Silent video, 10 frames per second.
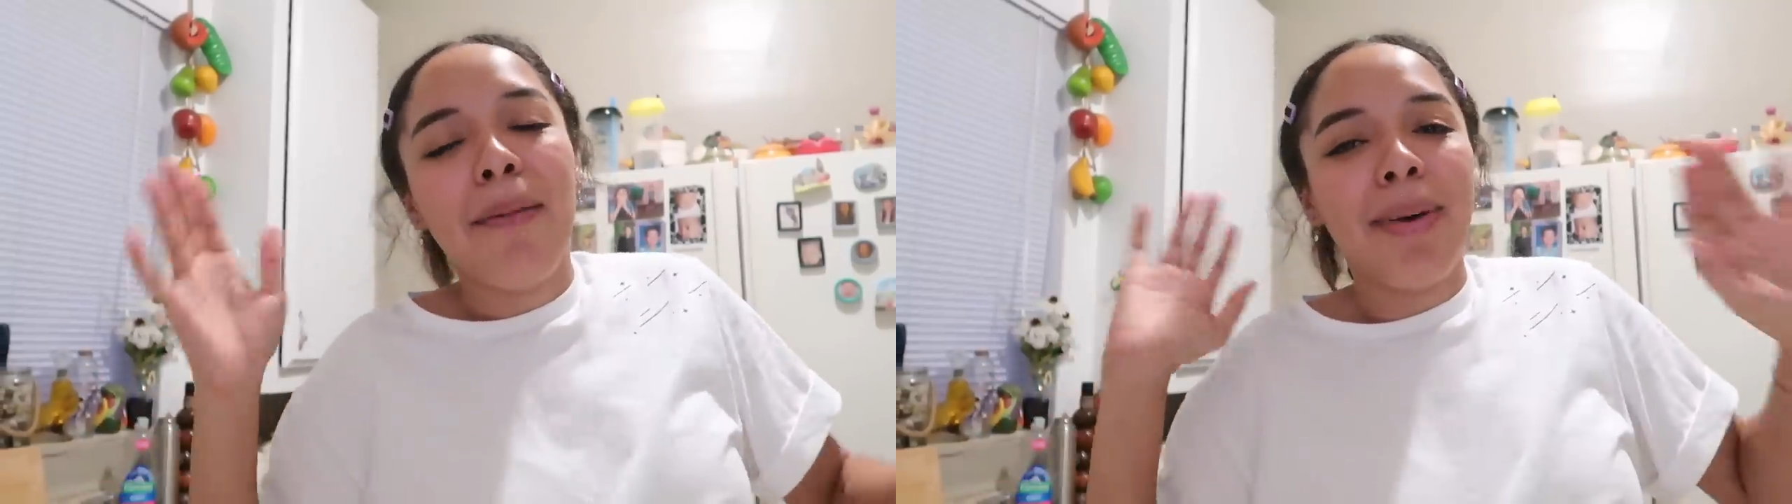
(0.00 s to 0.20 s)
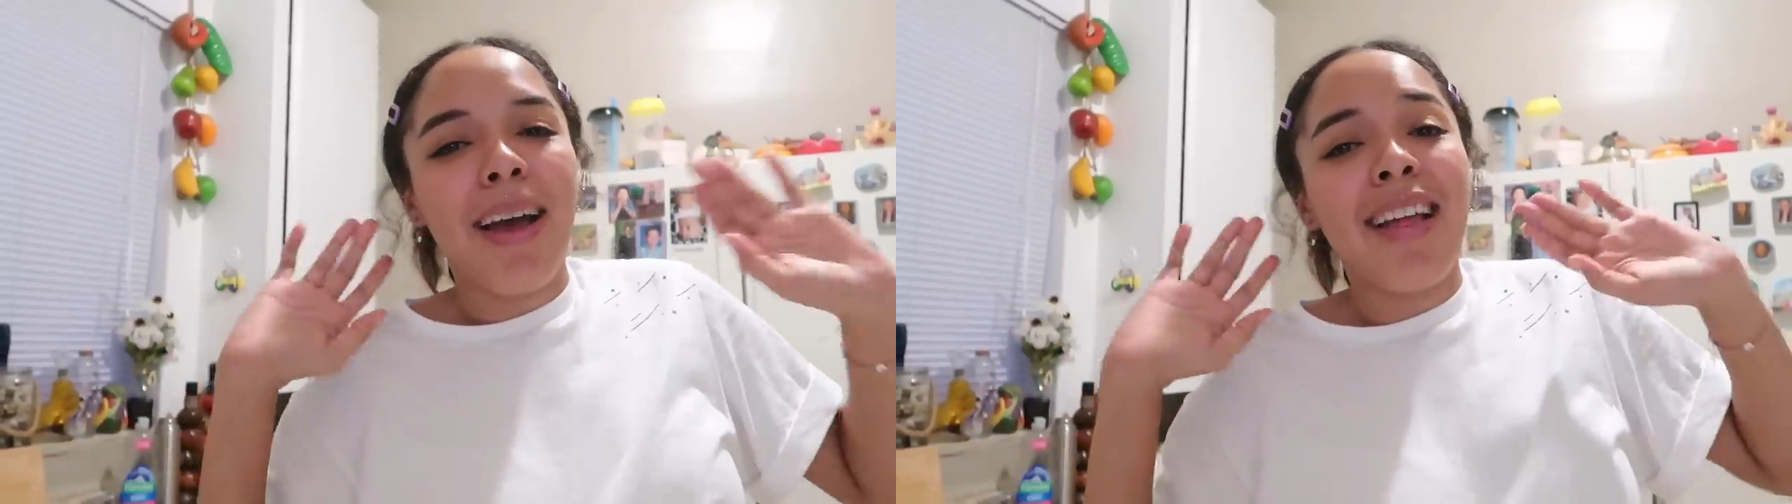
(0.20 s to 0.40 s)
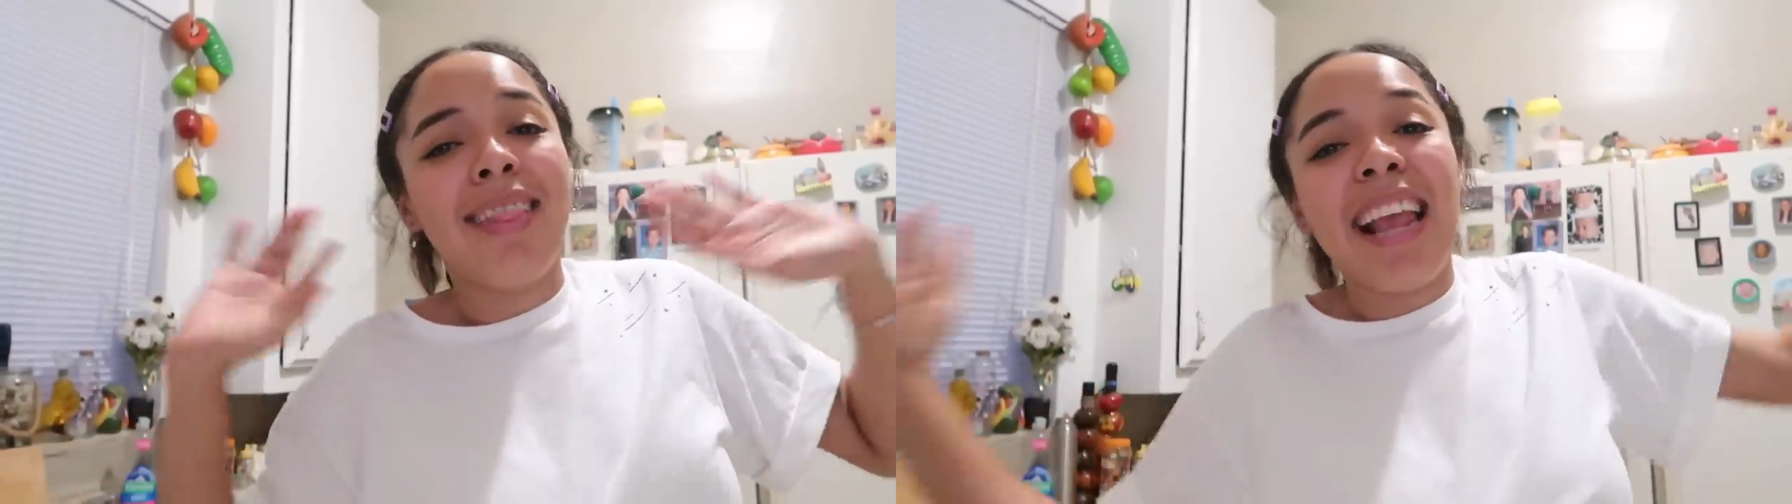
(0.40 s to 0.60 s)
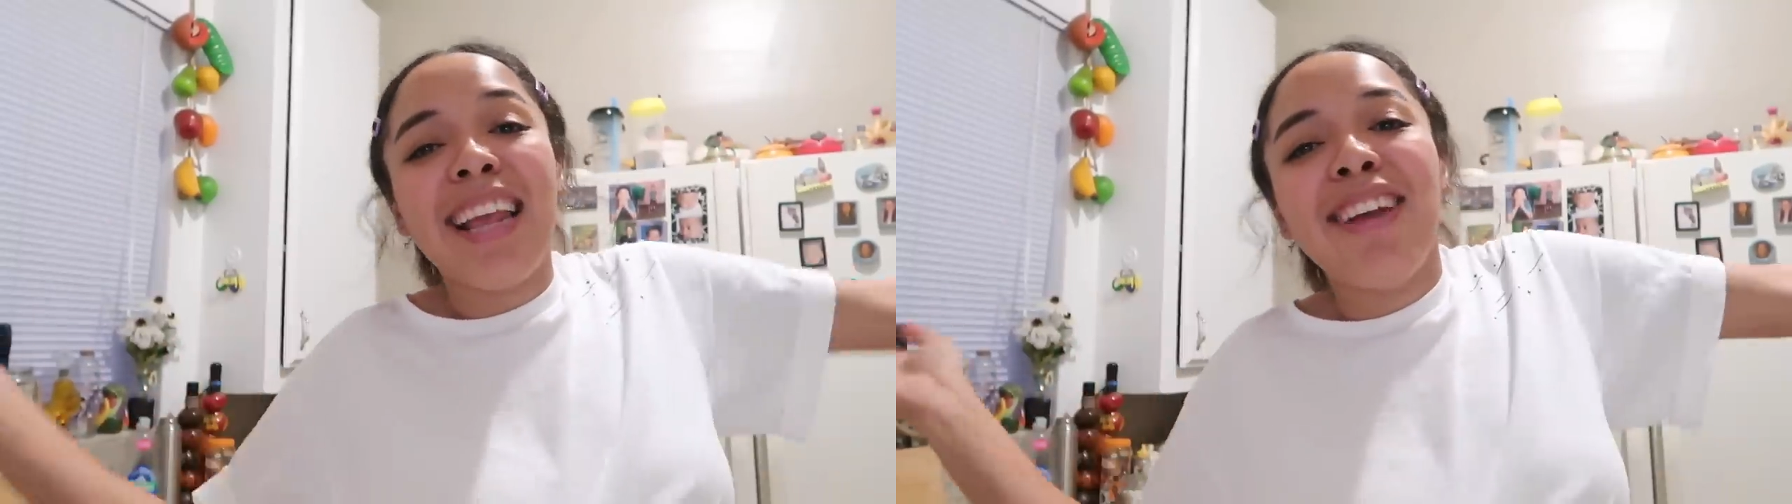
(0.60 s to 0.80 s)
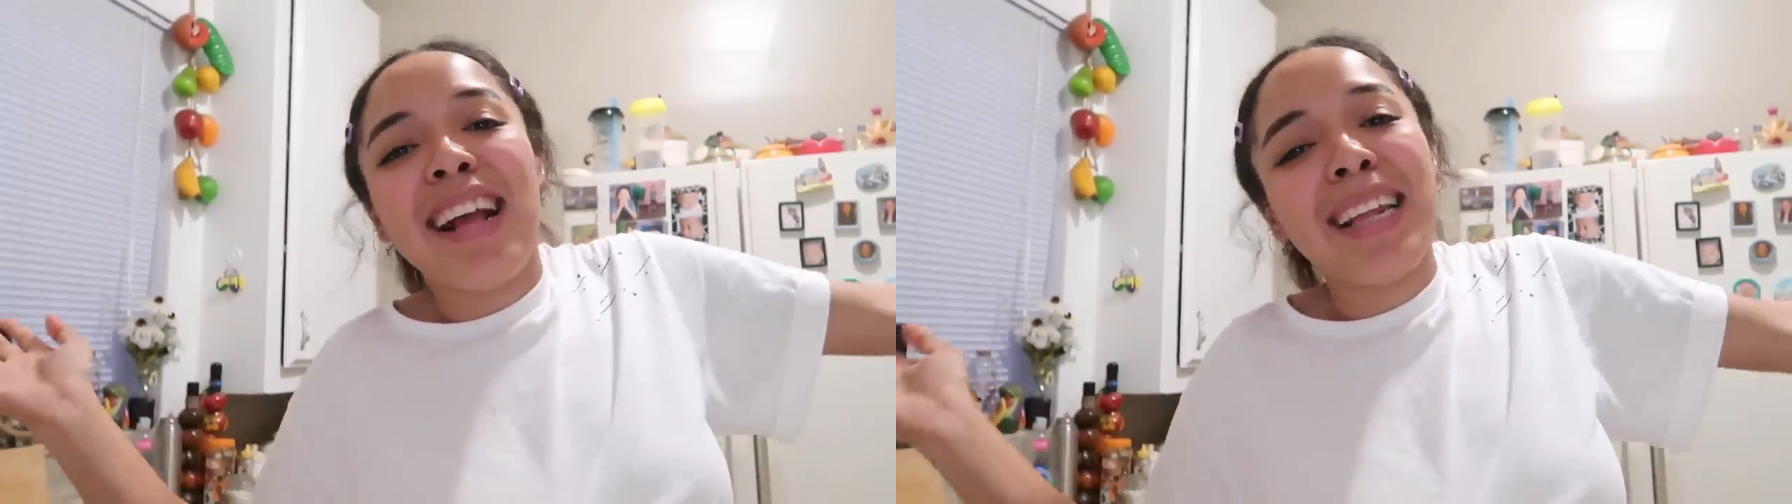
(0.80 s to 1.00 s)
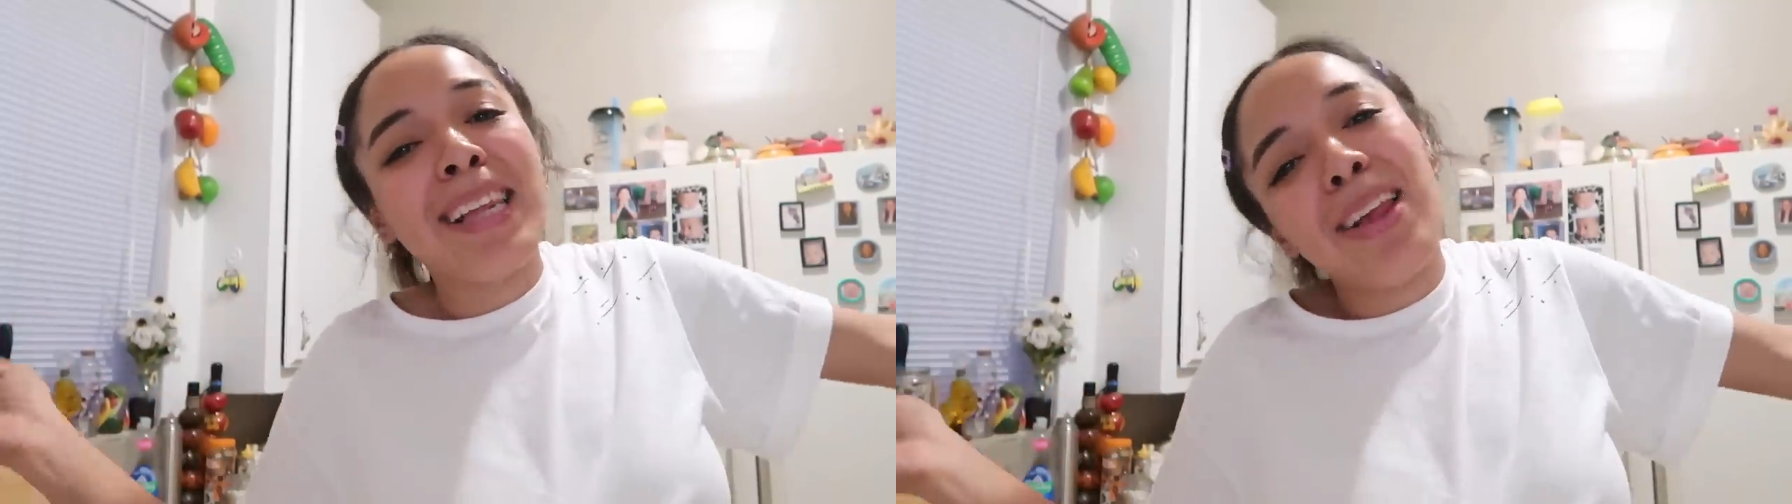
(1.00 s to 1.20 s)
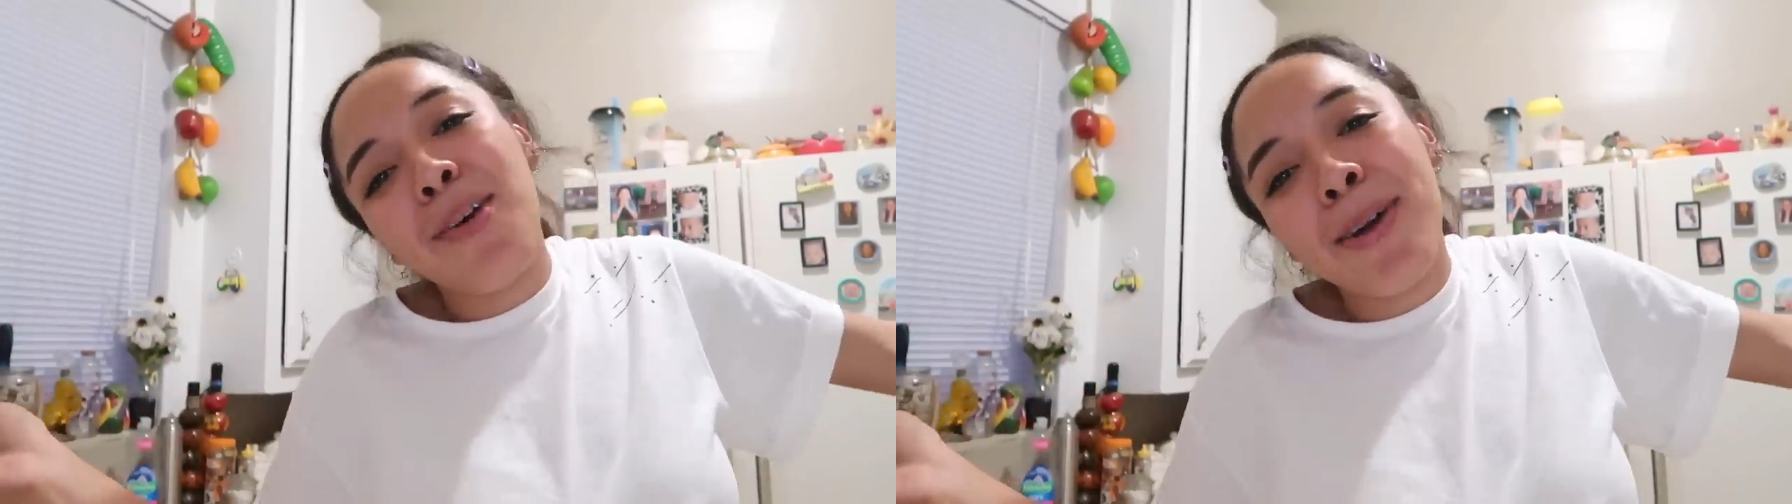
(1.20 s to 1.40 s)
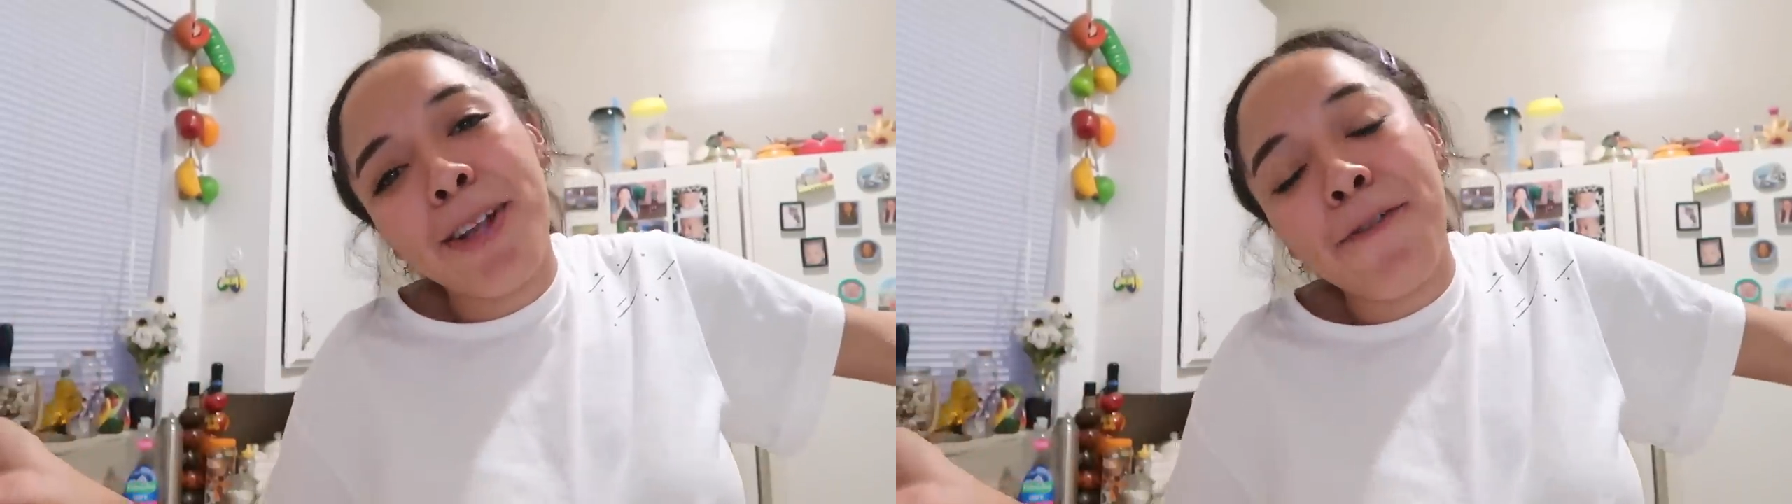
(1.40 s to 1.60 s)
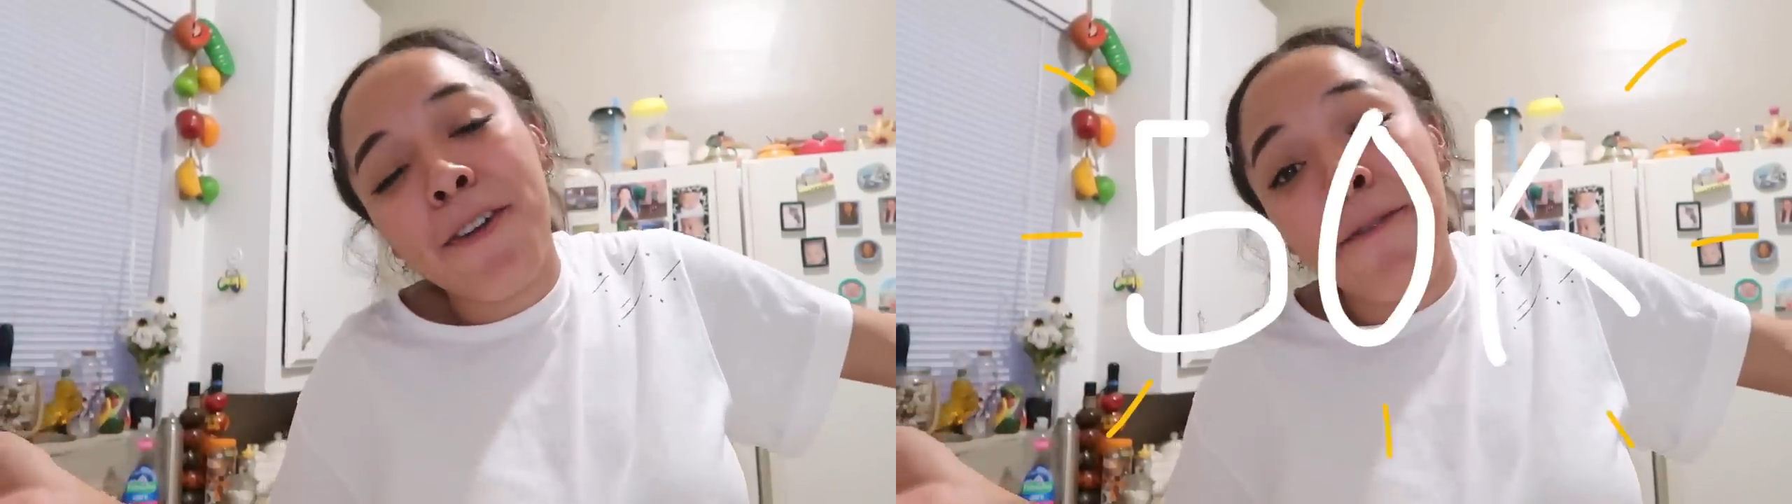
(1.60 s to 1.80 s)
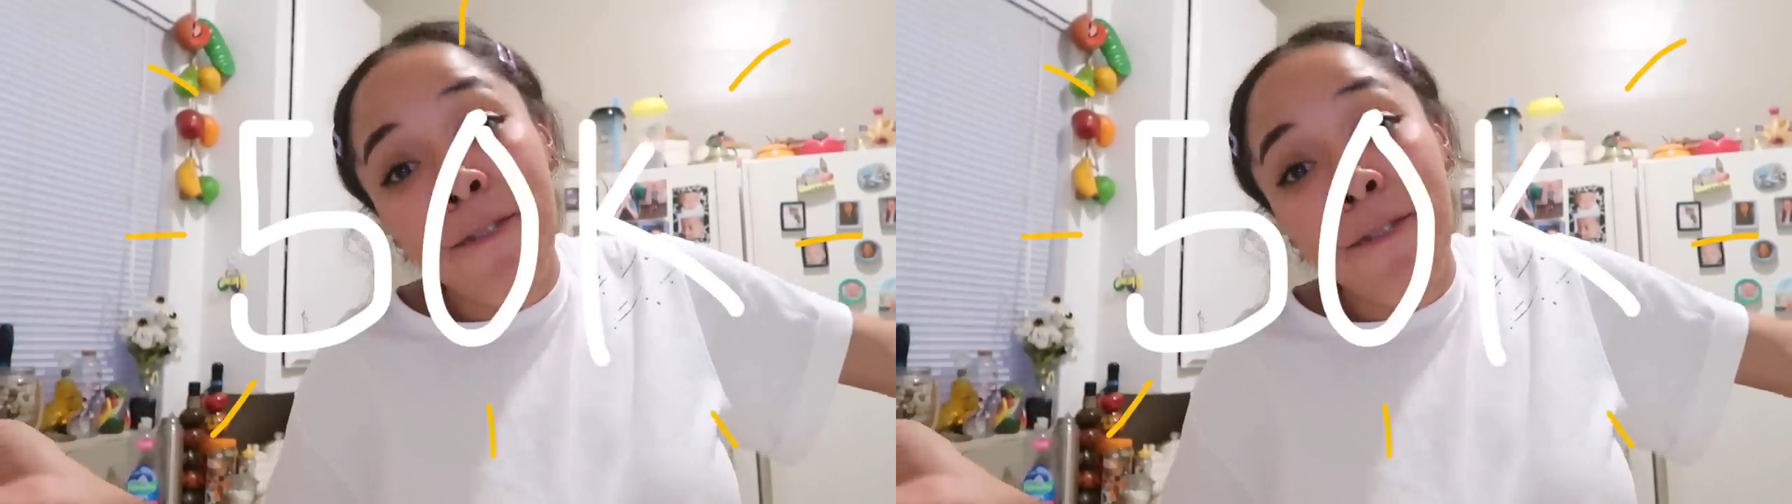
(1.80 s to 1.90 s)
but thank you guys so much for